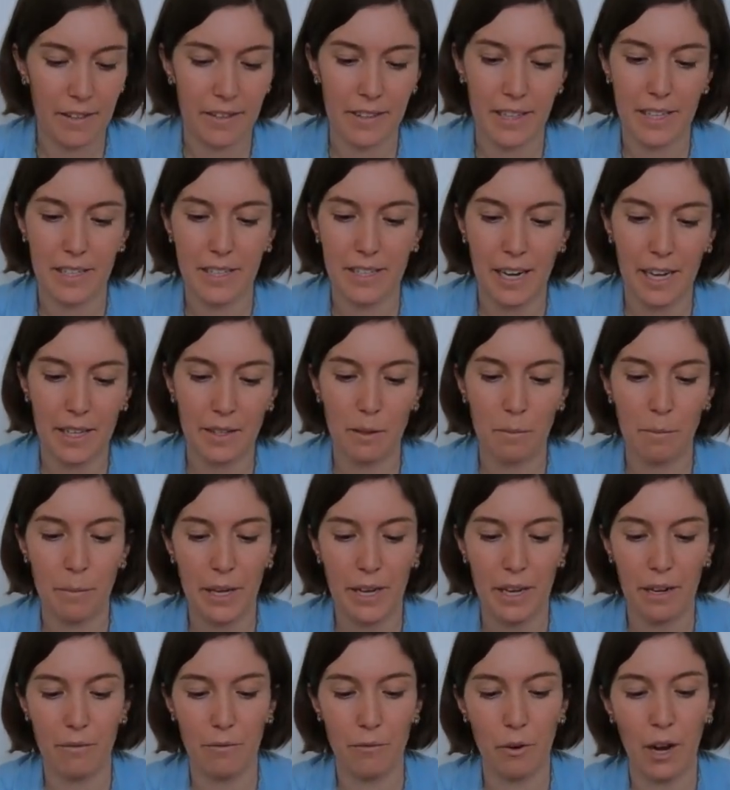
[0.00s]
then another
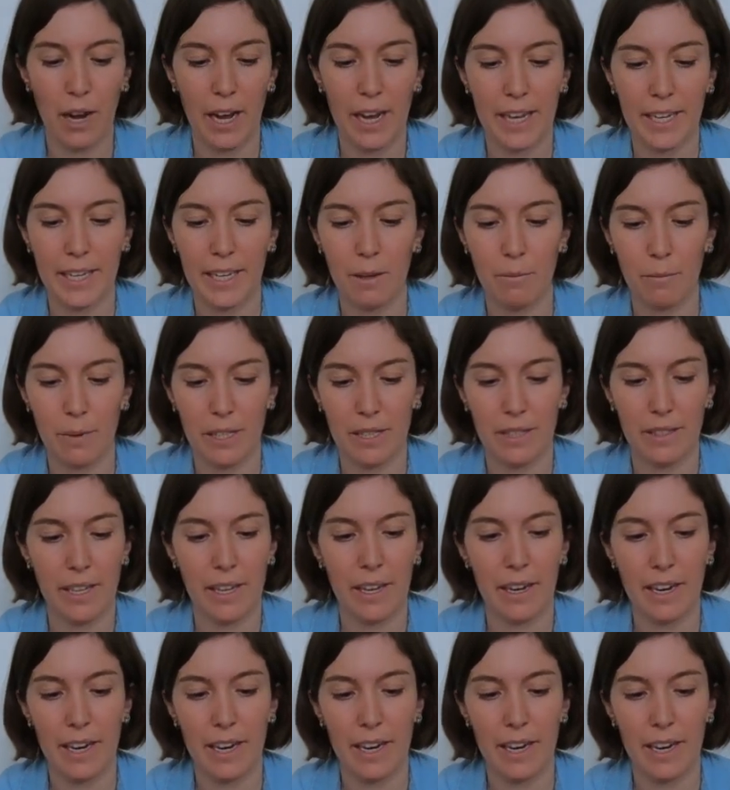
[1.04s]
pair for hiking, but they